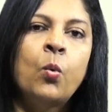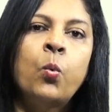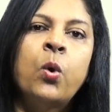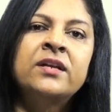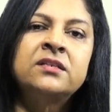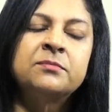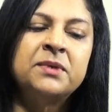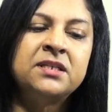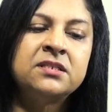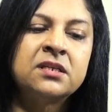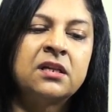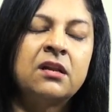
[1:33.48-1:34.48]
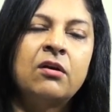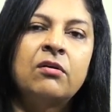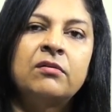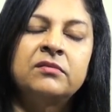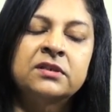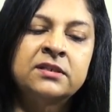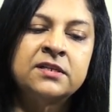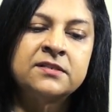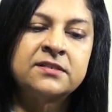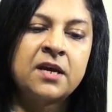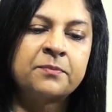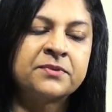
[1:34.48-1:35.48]
Fundamental
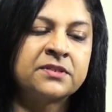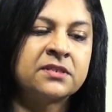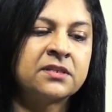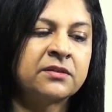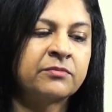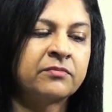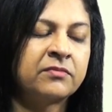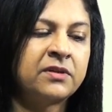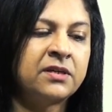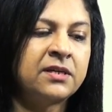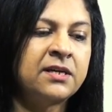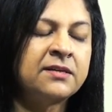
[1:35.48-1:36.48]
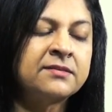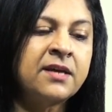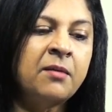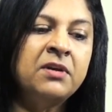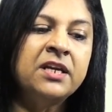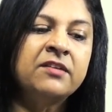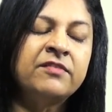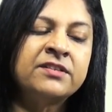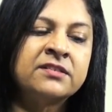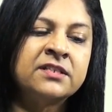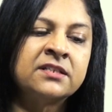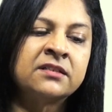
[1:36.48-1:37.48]
concepts. Some
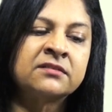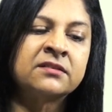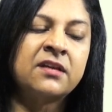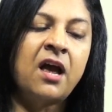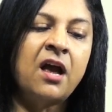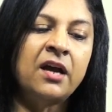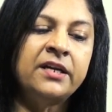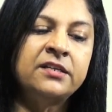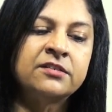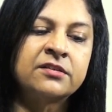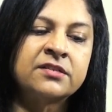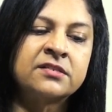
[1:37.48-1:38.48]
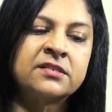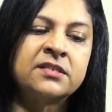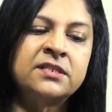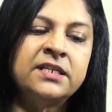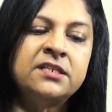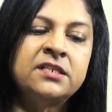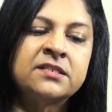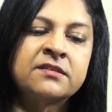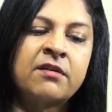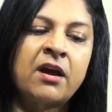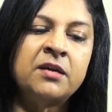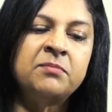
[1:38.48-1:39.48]
linguists are interested in
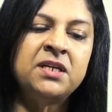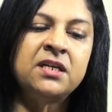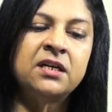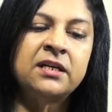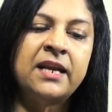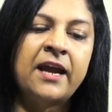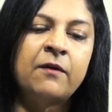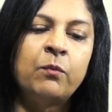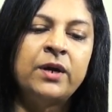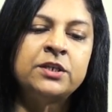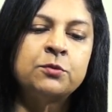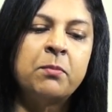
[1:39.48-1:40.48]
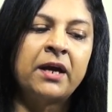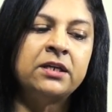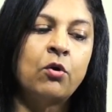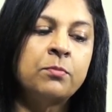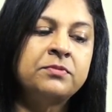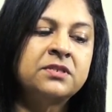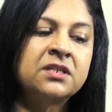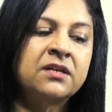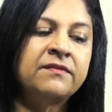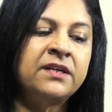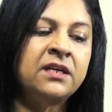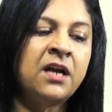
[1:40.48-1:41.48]
describing a language by
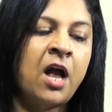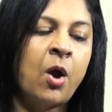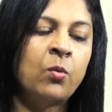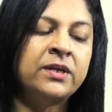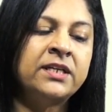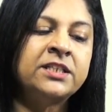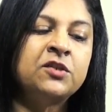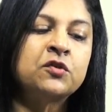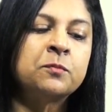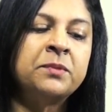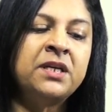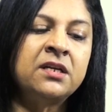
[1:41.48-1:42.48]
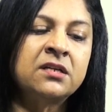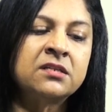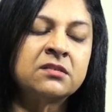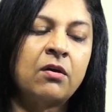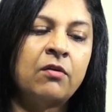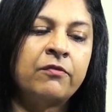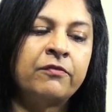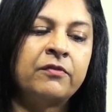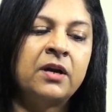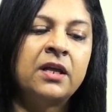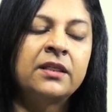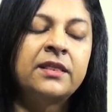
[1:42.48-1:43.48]
observing how native speakers of
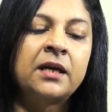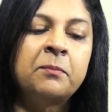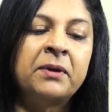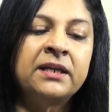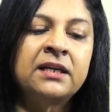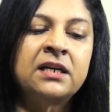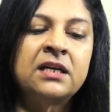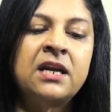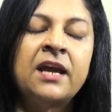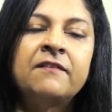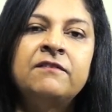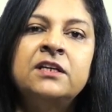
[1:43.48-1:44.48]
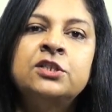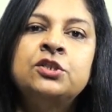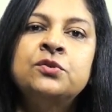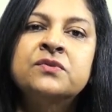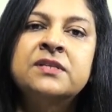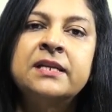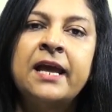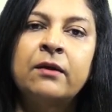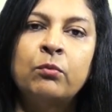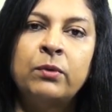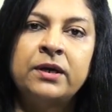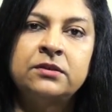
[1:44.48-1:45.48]
that particular language use the
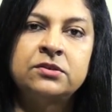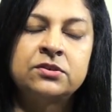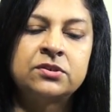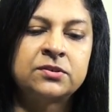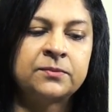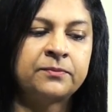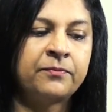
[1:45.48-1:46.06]
language.